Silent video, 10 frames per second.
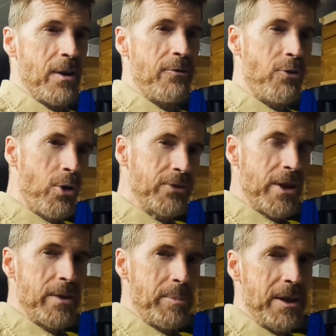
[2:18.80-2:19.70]
falls
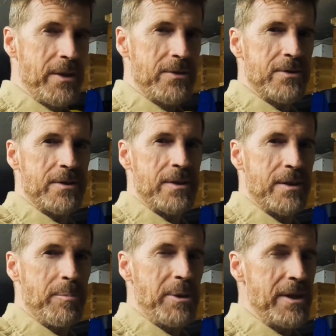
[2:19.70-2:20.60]
on the bees.
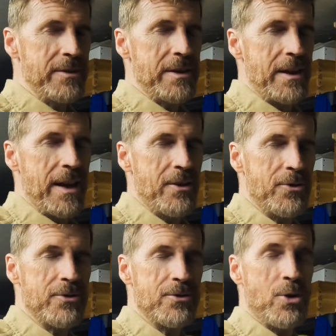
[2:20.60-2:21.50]
The bees can
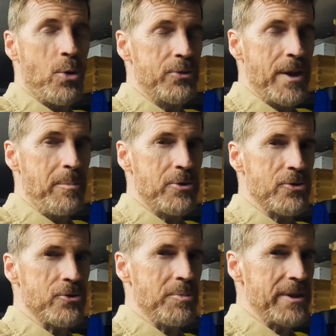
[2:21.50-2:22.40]
handle cold
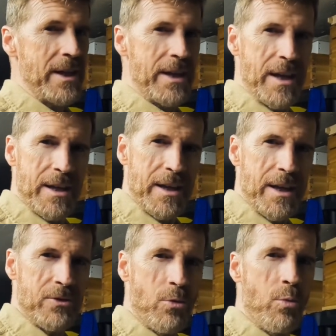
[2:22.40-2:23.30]
temperatures, but they can't
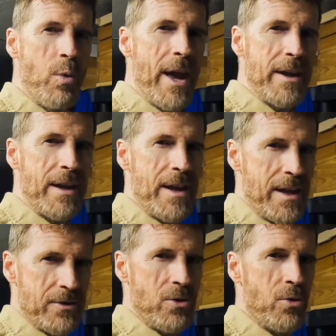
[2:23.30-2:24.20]
handle wet
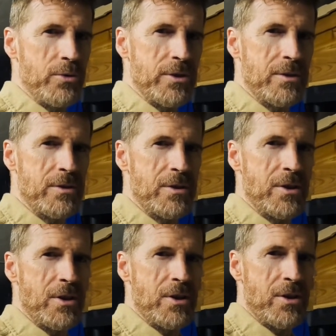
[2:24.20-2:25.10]
and cold.
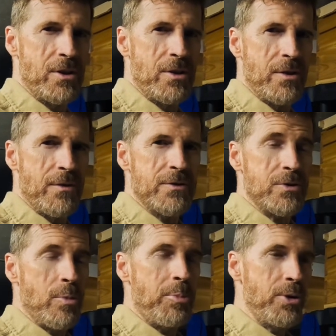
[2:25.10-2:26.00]

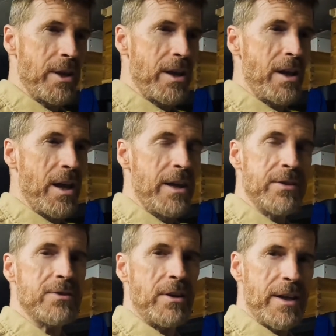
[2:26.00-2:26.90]
So putting an
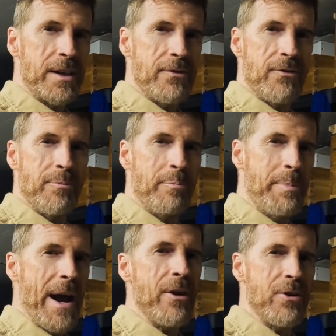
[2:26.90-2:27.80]
insulative
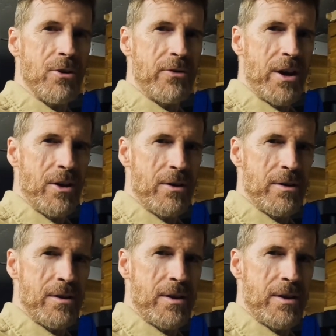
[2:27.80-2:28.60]
barrier there